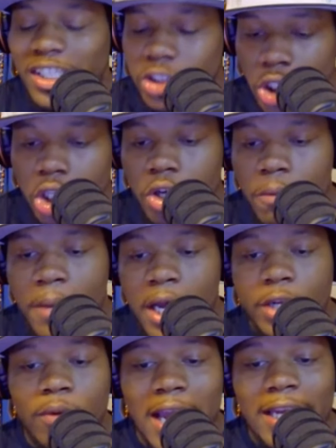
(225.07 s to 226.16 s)
It's a little
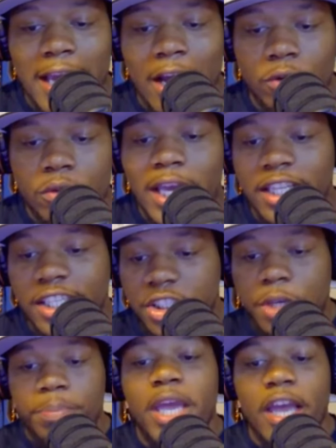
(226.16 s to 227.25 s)
money right now, at
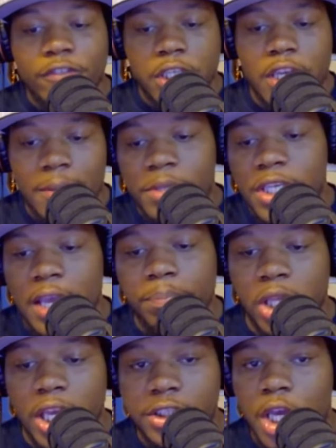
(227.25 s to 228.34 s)
least compared to NBA
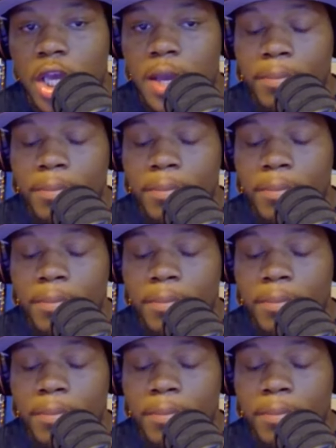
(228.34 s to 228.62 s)
players,